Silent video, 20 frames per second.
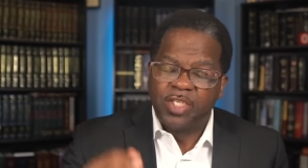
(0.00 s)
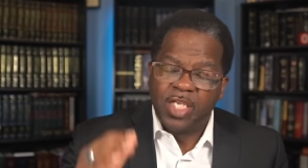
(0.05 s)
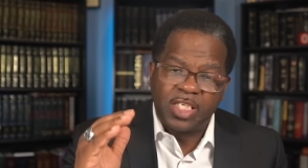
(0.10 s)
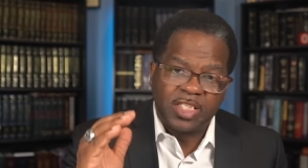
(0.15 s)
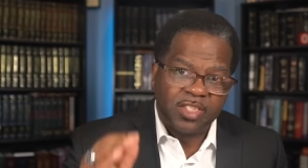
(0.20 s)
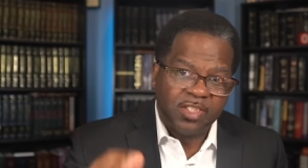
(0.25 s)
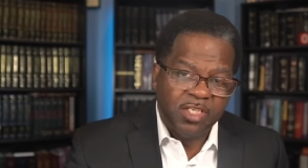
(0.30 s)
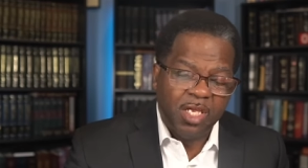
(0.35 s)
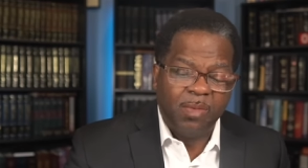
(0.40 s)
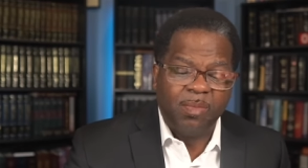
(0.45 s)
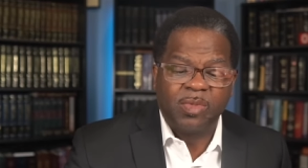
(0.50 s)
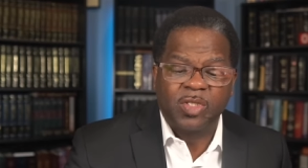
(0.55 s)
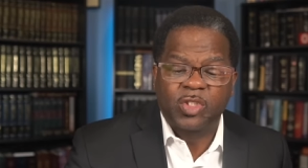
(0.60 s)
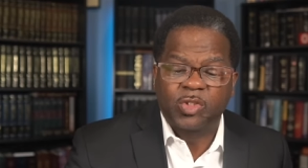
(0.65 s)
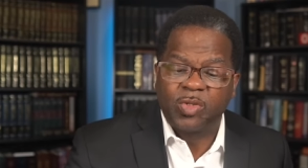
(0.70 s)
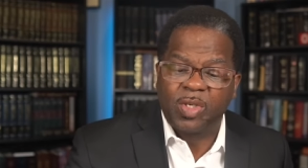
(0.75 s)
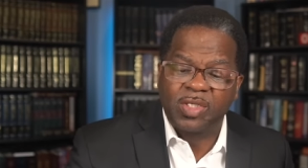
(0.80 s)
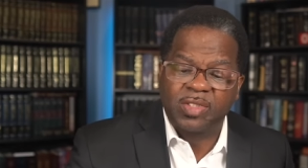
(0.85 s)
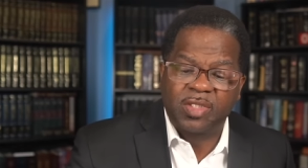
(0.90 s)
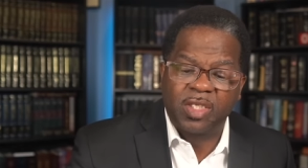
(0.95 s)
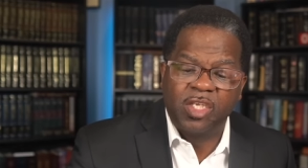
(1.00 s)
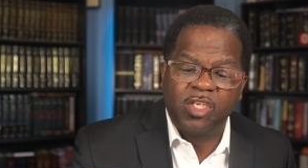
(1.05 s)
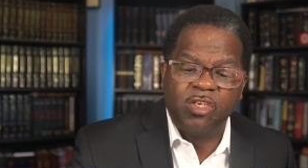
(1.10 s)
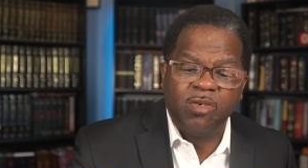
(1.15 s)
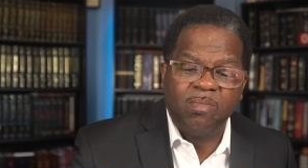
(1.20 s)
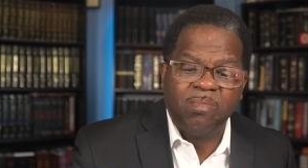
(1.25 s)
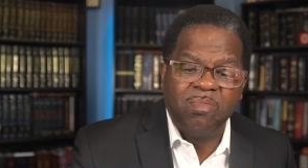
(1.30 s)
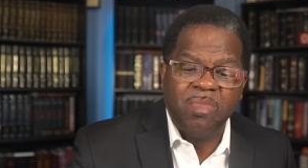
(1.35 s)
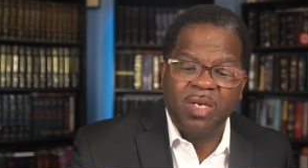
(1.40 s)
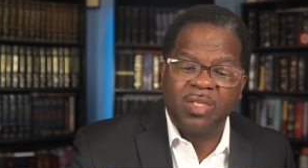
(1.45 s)
This demonstrates the
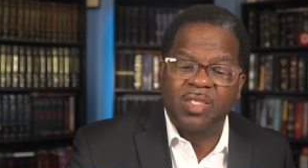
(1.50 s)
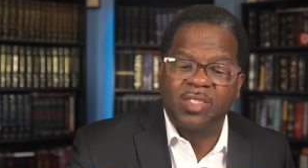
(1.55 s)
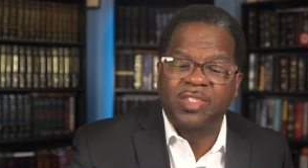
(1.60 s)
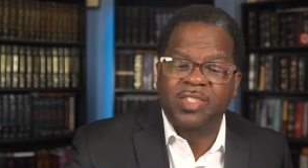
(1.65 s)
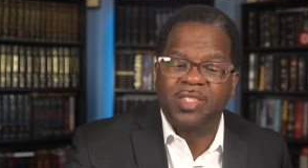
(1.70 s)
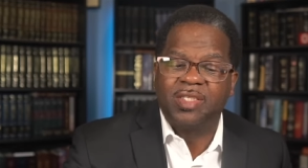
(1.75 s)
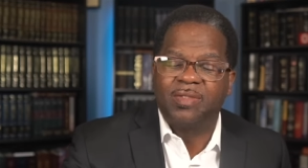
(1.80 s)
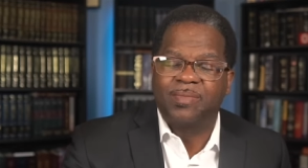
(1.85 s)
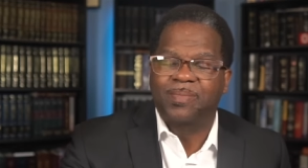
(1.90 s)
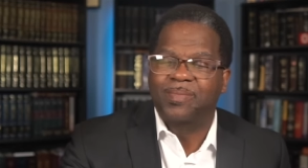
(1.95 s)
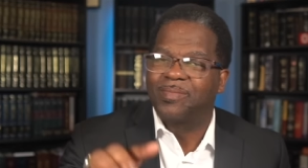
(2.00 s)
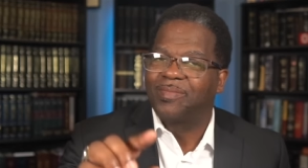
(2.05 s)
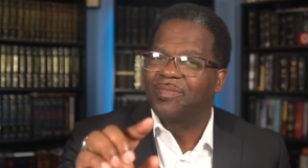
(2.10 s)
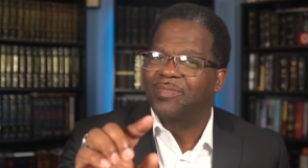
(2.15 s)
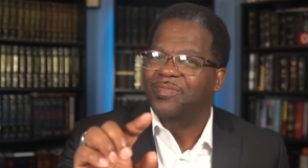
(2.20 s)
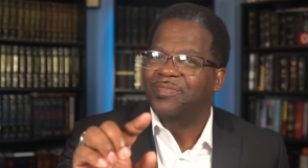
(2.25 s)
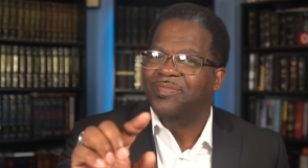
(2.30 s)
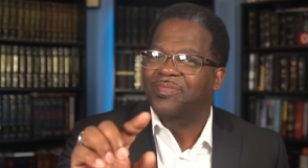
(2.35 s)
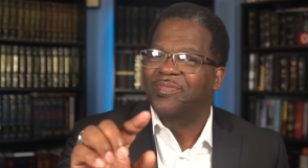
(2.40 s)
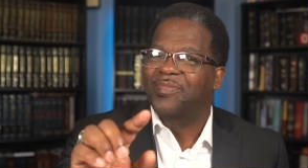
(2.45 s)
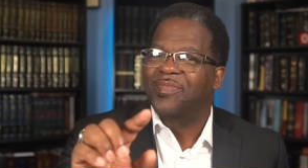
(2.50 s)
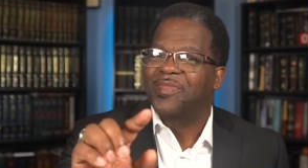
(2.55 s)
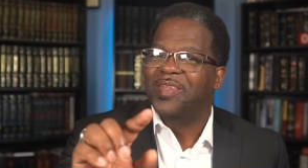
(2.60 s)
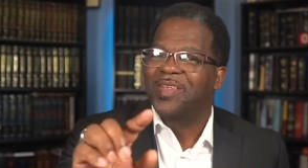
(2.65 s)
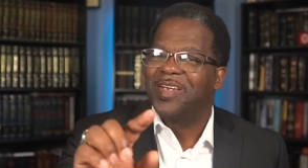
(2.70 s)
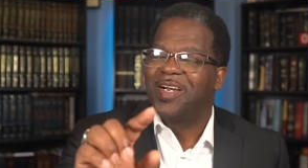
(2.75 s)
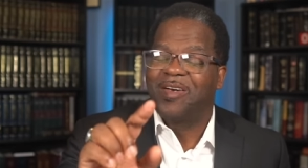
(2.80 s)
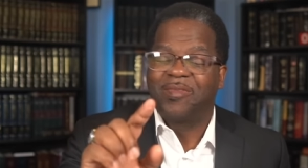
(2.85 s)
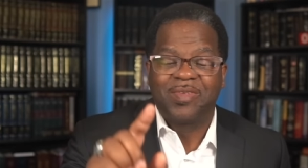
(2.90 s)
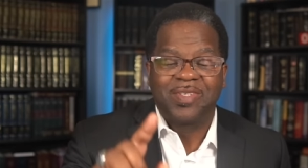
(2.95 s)
humility
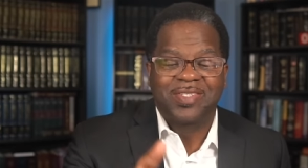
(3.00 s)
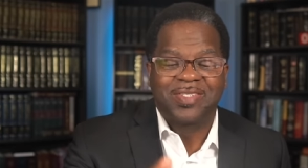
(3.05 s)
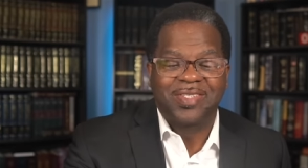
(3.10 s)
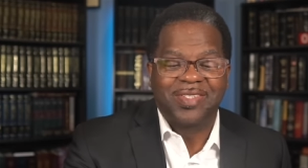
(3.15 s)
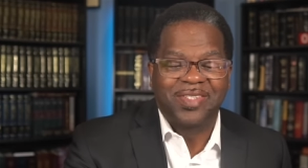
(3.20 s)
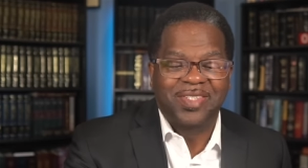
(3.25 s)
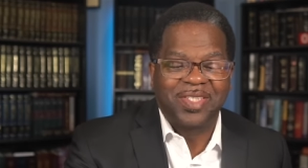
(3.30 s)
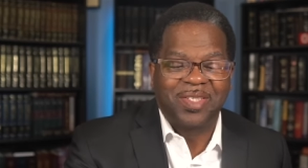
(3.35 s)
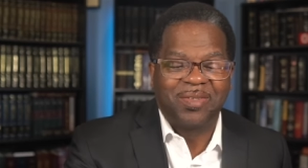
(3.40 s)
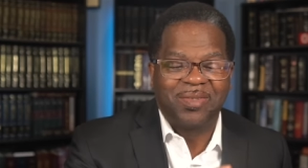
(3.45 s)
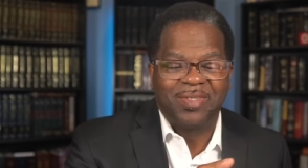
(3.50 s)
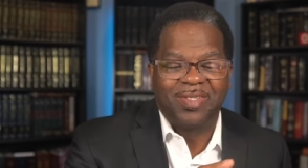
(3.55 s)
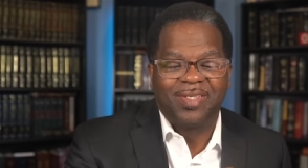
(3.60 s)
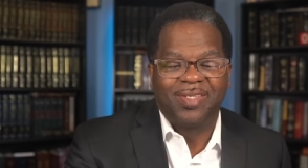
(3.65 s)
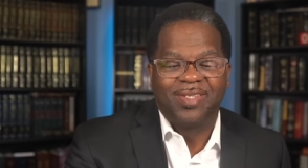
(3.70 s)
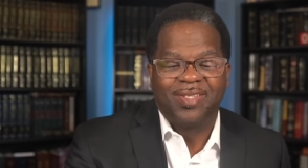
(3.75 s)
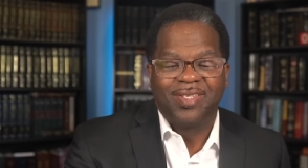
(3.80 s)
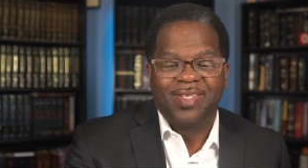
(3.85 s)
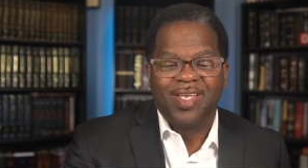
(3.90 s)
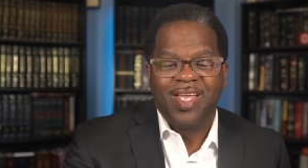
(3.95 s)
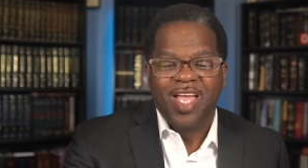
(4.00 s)
of the centurion.